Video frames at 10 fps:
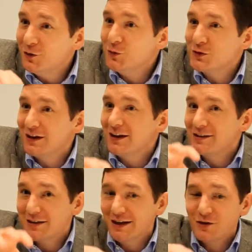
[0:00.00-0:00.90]
using
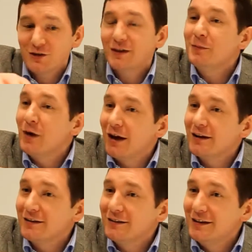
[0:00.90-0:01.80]
a scarcity
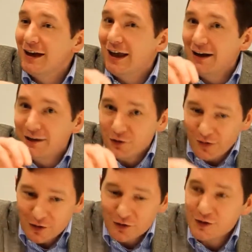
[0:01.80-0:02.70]
model and an
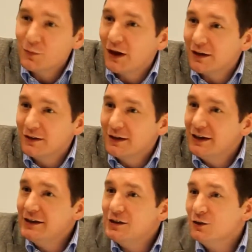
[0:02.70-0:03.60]
interventionist model
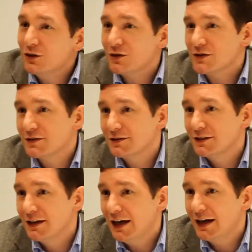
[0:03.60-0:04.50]
is ludicrous,
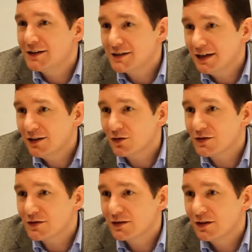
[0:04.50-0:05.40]
and it's
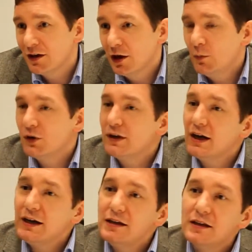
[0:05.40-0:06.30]
dangerous. But
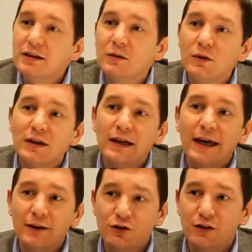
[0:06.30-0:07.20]
the idea that we could
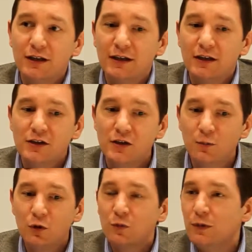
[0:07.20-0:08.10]
actually
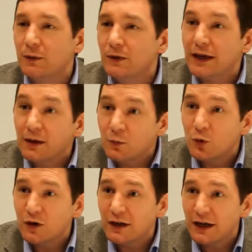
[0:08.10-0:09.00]
support people to get
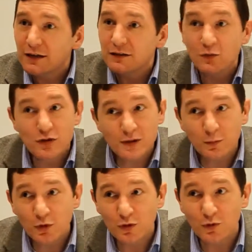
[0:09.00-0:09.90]
more connected in
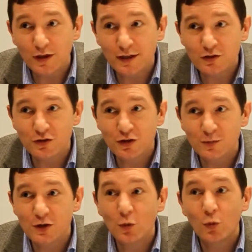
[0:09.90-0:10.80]
reciprocal
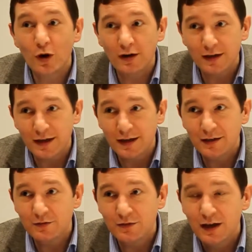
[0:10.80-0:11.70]
relationships where they
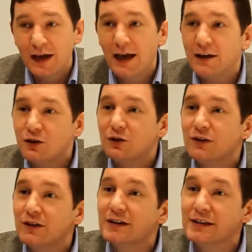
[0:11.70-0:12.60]
live and do
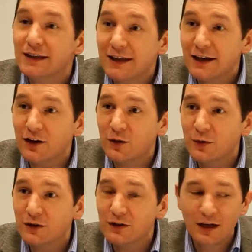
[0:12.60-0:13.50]
the things that they care
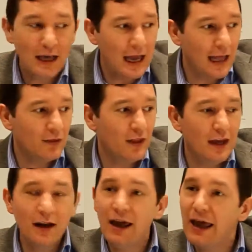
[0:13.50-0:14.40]
about, and
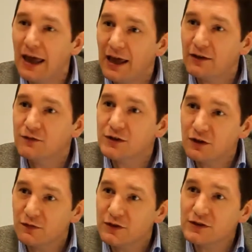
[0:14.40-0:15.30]
then have
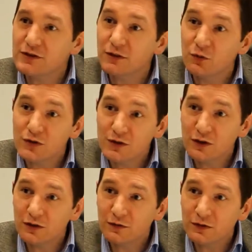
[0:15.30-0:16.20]
services in
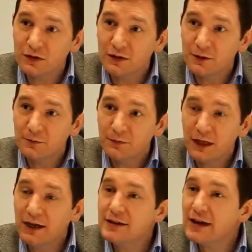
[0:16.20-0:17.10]
reserve,
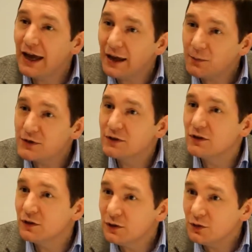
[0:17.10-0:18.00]
is
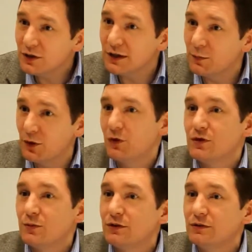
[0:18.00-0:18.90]
absolutely
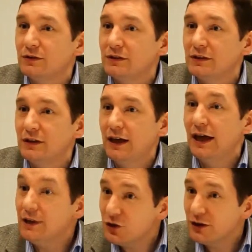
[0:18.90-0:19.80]
plausible
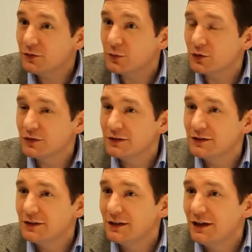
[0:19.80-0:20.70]
and achievable.
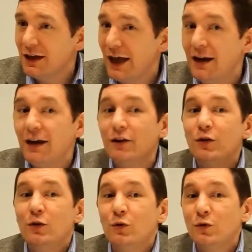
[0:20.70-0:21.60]
And not
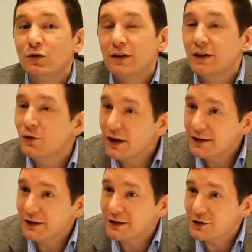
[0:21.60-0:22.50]
alone
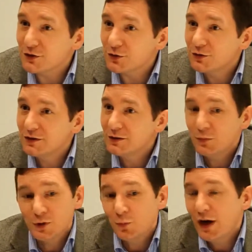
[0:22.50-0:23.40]
theoretically so,
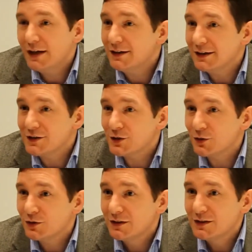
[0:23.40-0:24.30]
it's practically
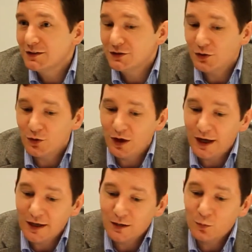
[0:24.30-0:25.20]
so. So
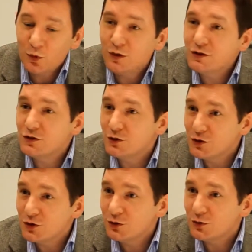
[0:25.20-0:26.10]
I can point you
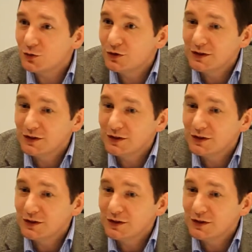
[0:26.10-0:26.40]
to